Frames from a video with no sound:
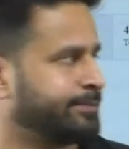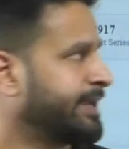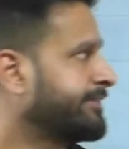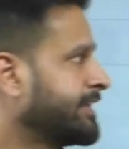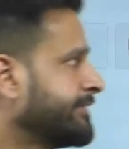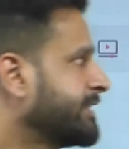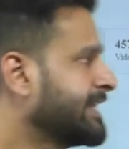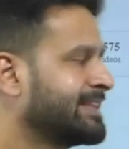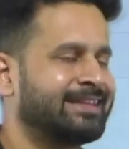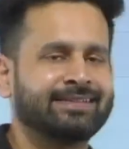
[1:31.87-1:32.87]
be available
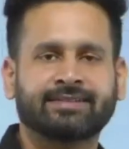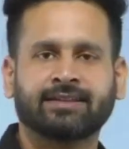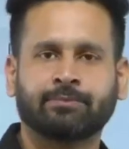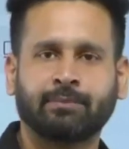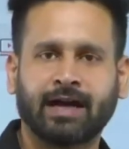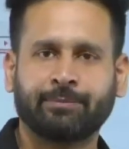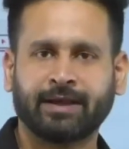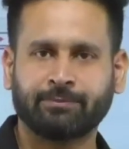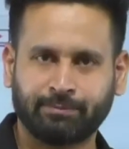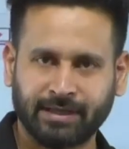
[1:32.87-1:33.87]
in this
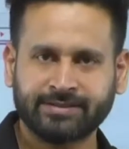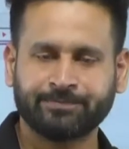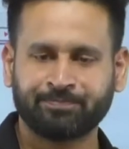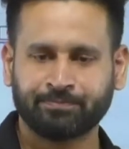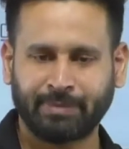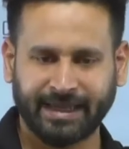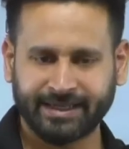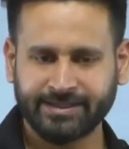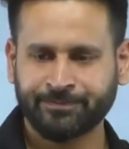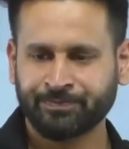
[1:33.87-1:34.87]
Mahapack Plus
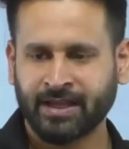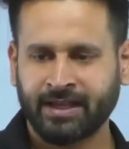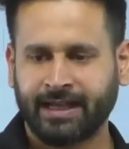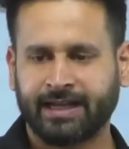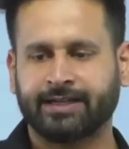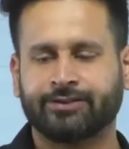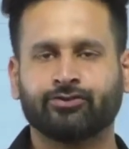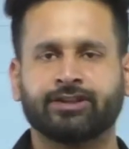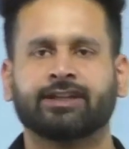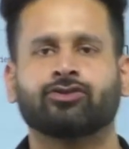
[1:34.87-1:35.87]
package, and
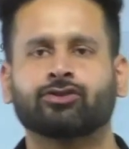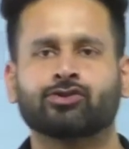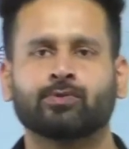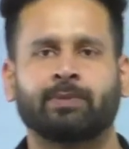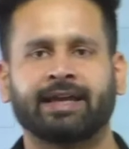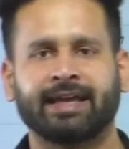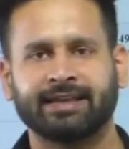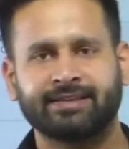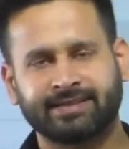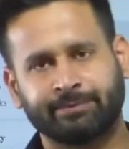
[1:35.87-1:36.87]
you need not to buy
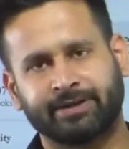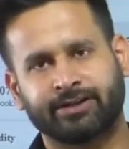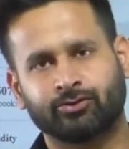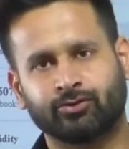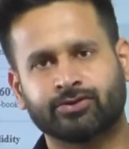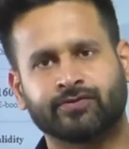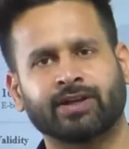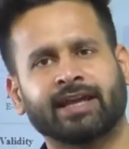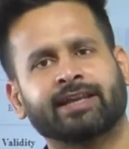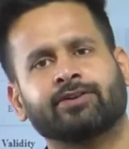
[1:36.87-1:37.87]
any separate course
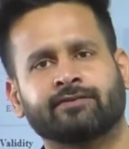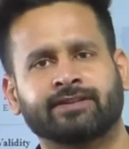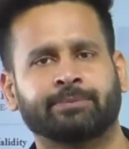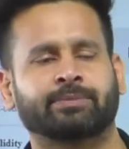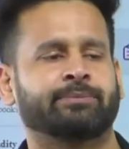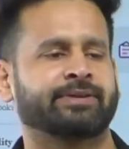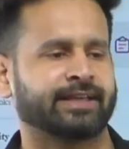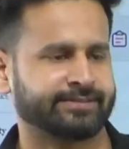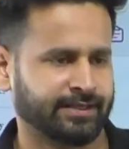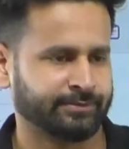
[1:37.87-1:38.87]
for any of the upcoming
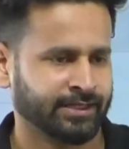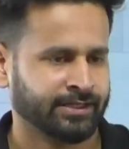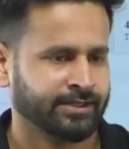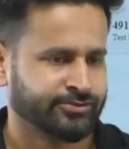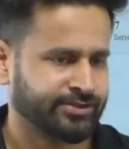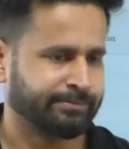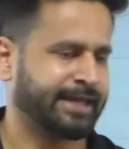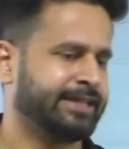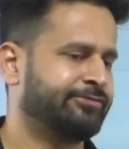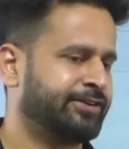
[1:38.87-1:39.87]
exam. So the
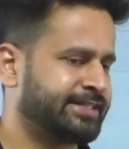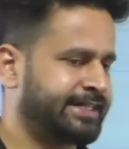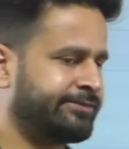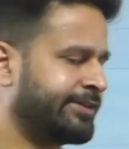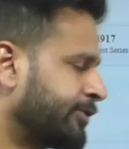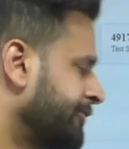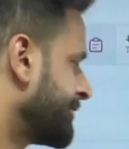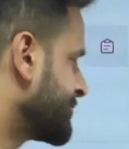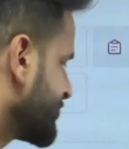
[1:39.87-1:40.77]
benefit that we are offering